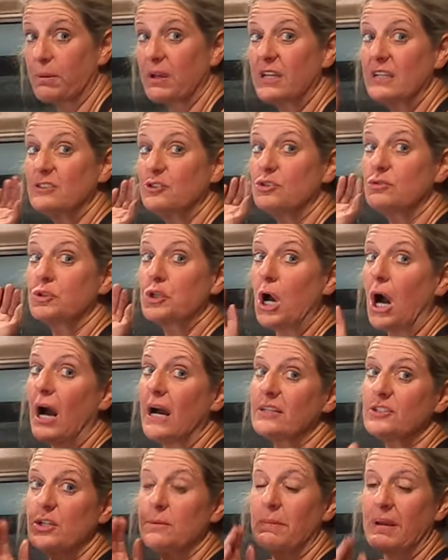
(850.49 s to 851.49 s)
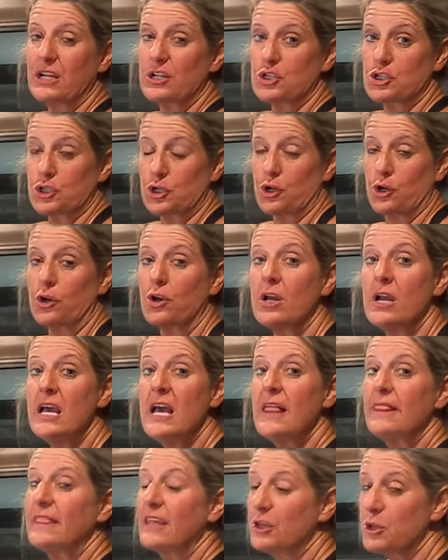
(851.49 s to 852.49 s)
because you got to make sure
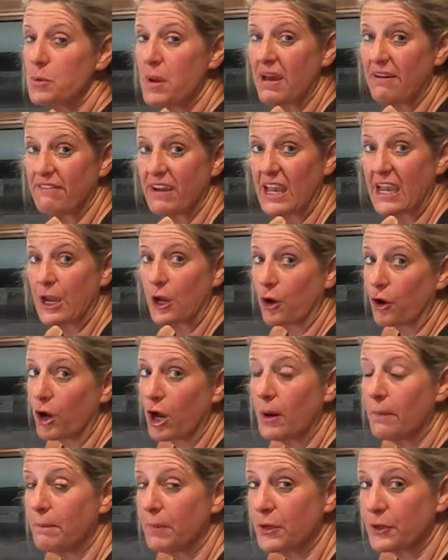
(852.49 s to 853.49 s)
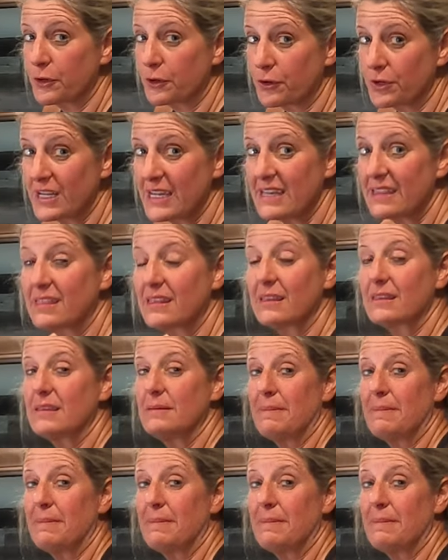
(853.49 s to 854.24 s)
that you have air up underneath